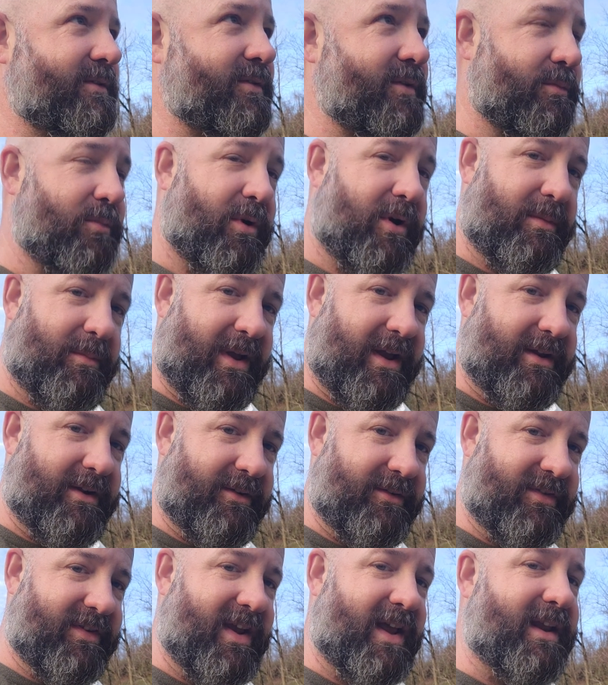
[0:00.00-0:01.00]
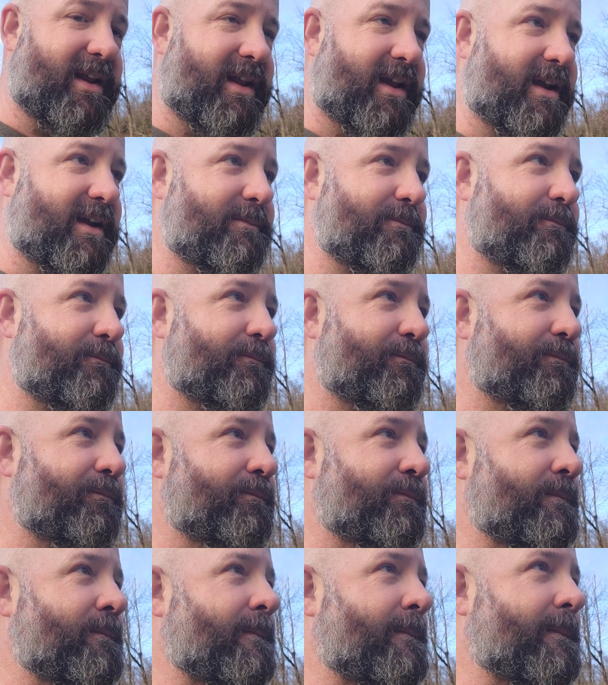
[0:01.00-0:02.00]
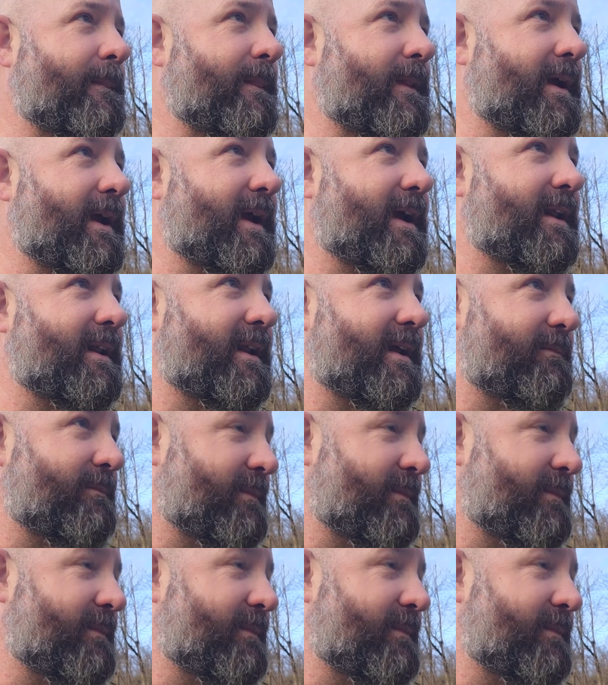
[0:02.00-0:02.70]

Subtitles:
So I brought them out here Sunday, and